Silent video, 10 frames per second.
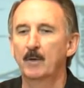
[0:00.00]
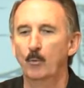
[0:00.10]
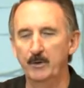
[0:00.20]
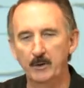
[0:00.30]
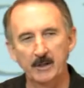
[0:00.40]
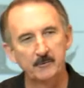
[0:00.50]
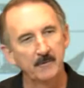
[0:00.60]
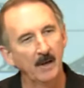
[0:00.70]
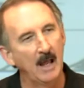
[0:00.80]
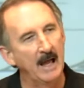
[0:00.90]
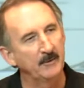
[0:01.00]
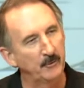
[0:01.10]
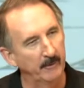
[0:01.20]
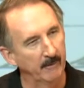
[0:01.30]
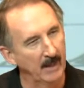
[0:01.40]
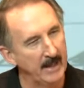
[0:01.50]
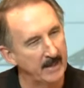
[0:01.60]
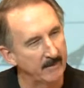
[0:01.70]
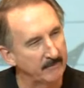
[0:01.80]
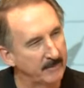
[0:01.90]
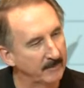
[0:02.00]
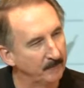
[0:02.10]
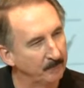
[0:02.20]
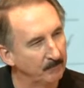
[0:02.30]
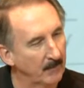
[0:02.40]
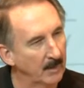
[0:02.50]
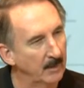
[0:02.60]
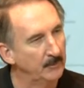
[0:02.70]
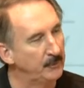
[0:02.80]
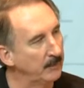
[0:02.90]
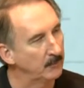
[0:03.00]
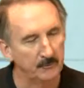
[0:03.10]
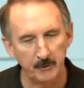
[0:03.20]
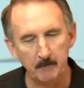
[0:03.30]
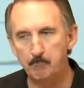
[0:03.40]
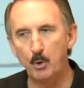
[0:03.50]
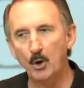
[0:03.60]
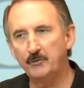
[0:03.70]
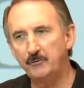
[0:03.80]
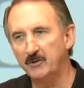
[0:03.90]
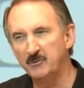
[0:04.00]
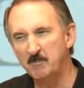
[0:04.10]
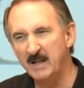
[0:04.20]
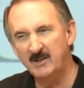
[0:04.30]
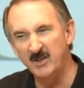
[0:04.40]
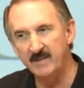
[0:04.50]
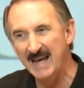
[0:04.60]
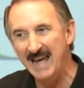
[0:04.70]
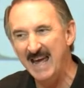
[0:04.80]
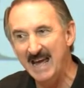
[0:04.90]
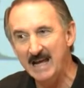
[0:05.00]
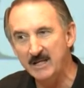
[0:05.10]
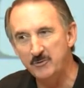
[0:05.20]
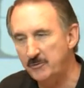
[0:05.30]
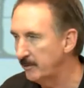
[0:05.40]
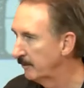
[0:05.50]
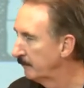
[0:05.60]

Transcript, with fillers: When you get to the light, turn left she, she pushes me to the edge.